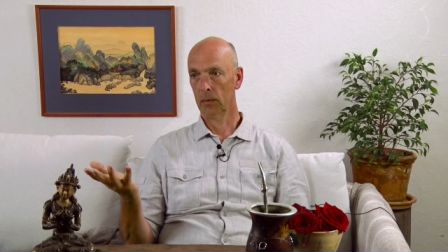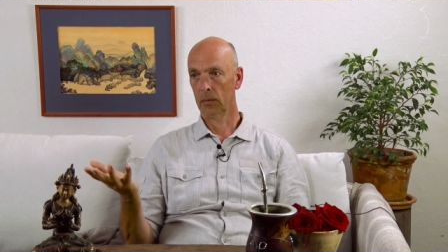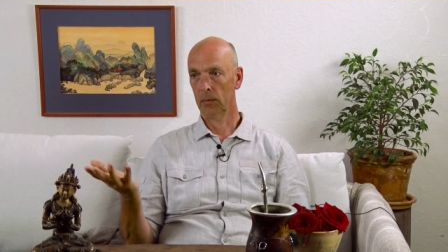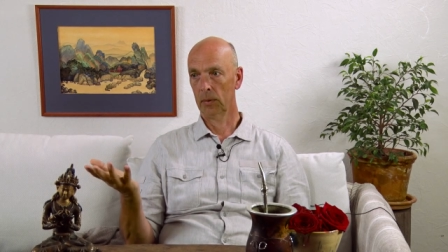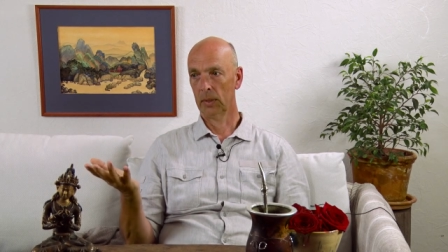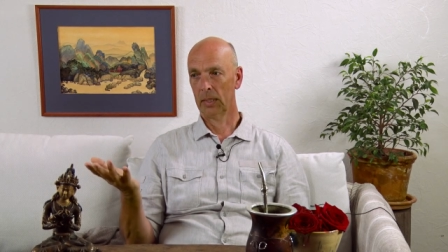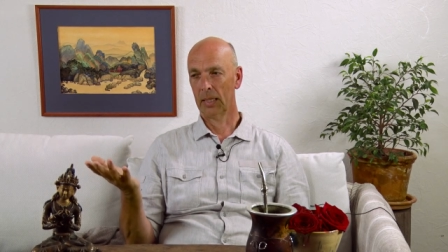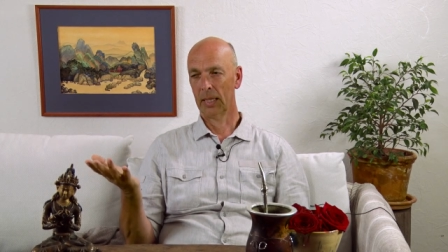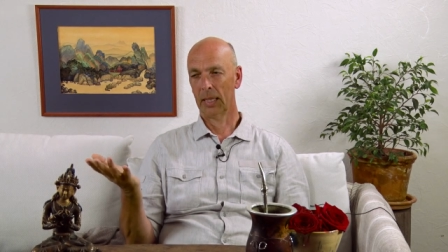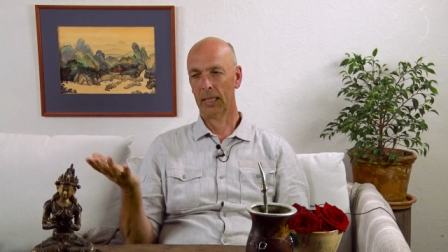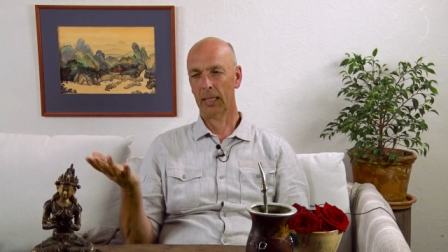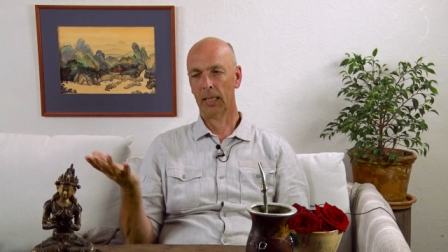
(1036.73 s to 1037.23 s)
we
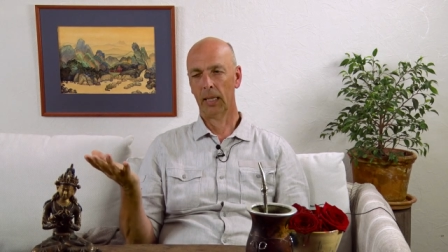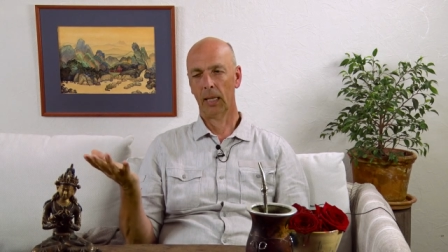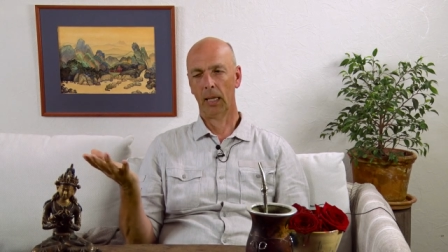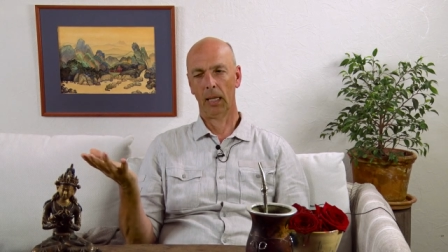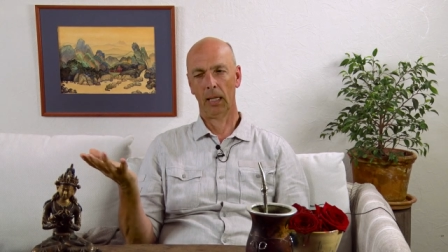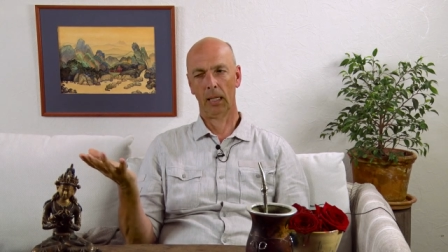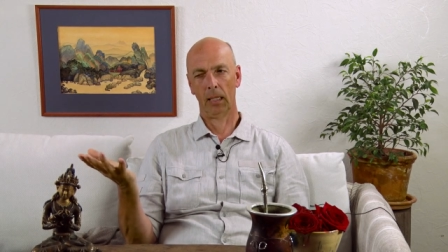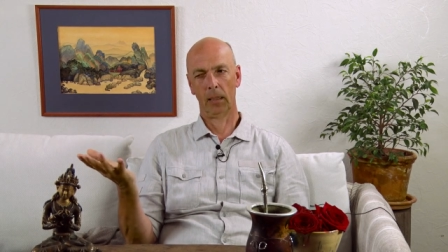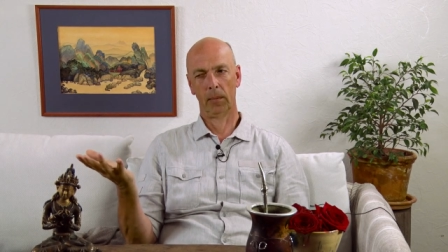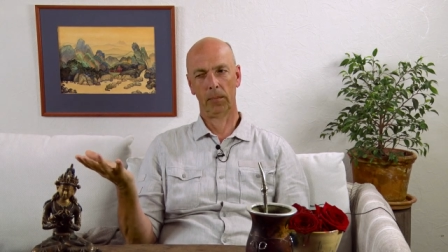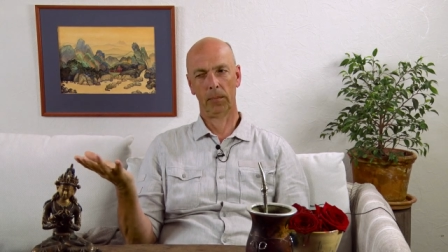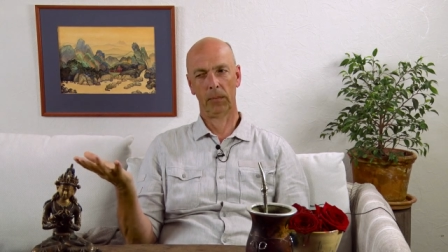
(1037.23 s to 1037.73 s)
can
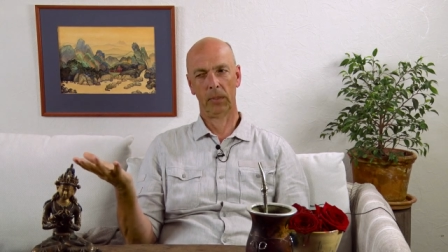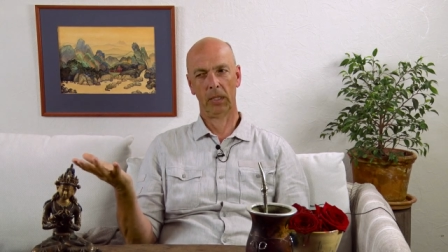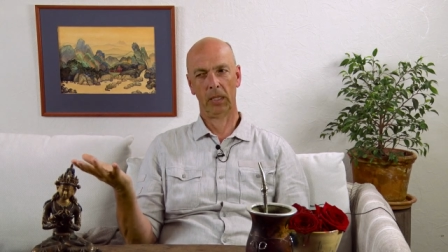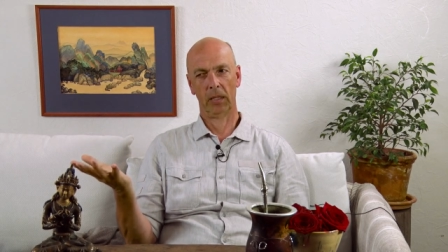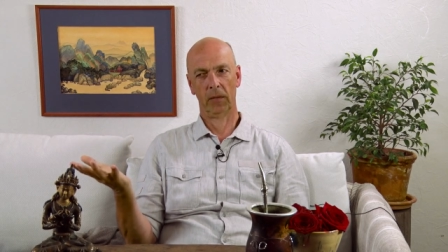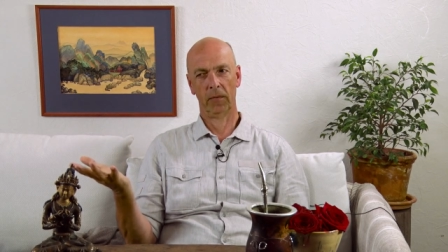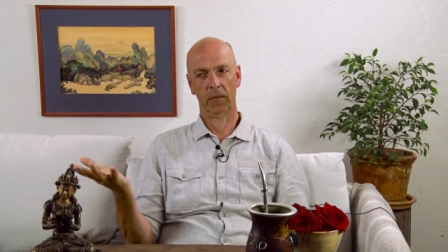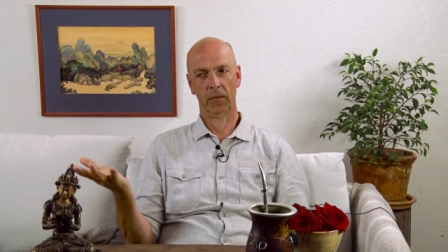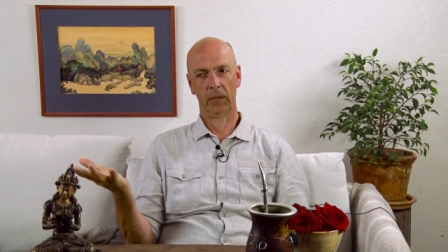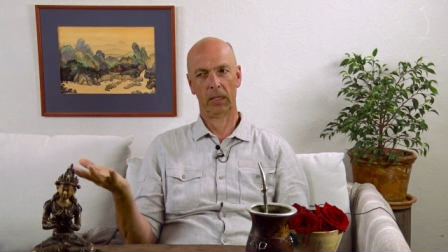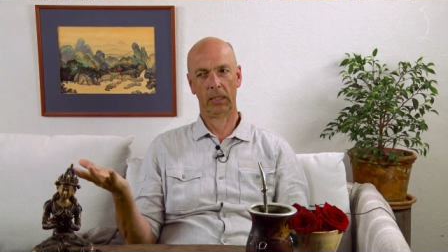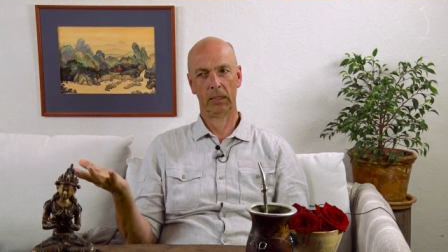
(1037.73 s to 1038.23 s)
help the
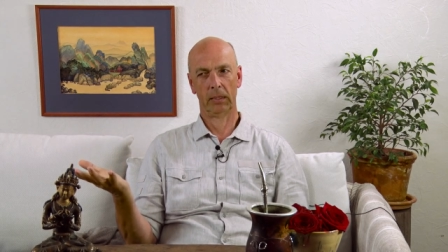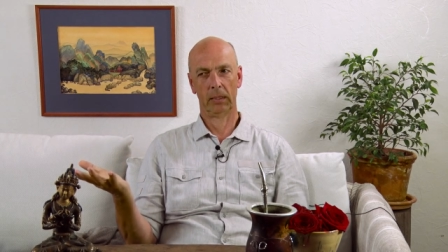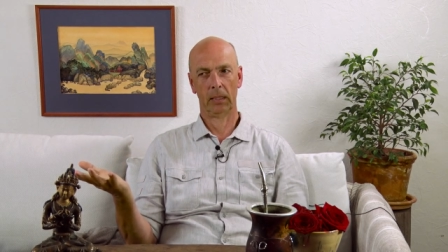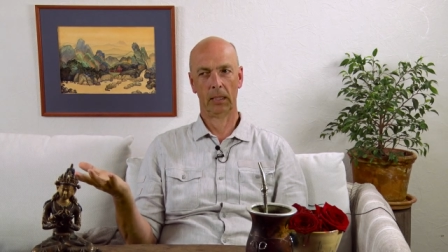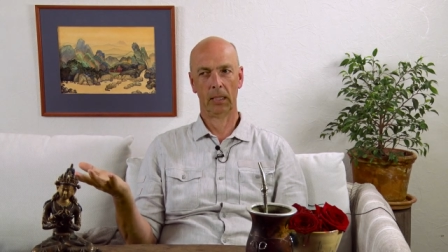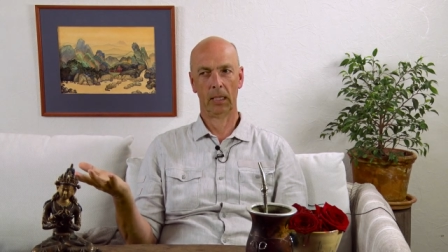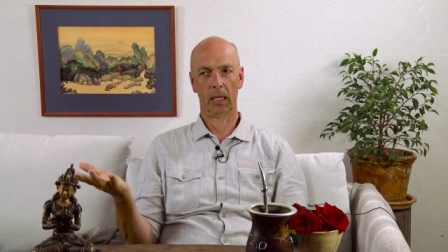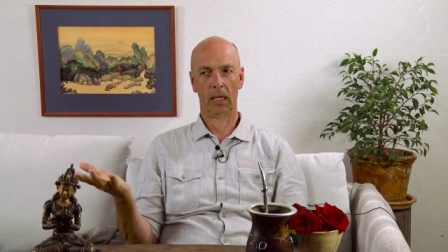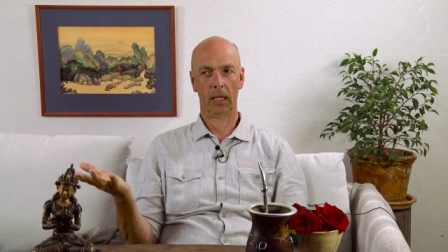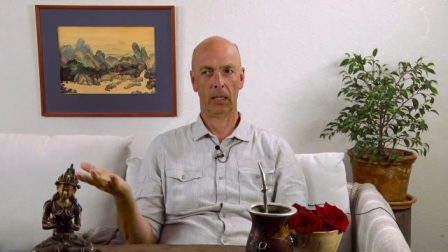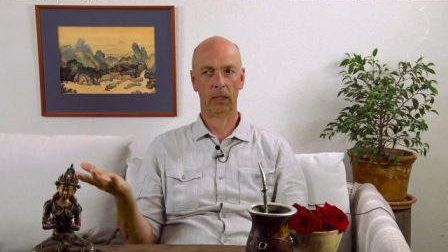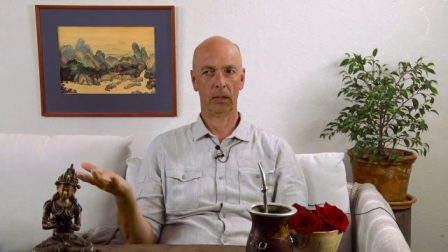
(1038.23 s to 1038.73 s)

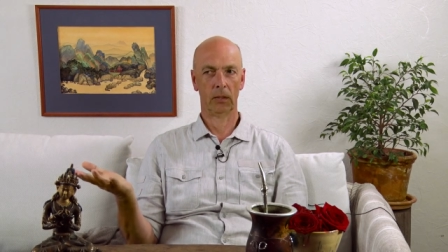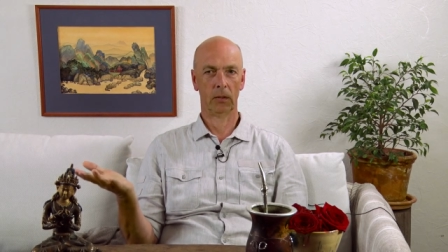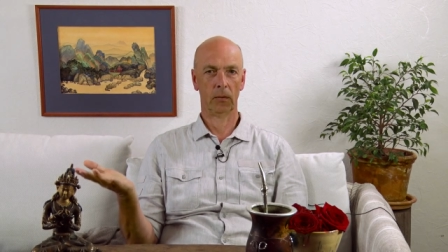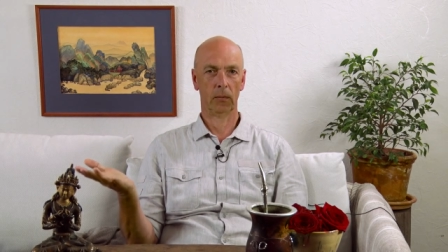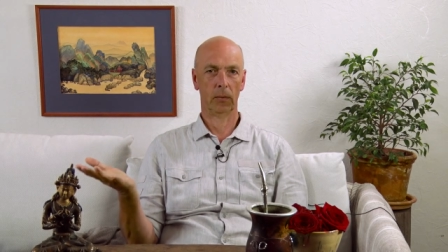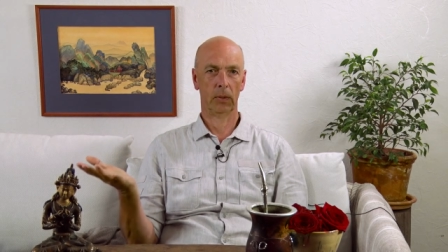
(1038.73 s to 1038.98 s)
investigation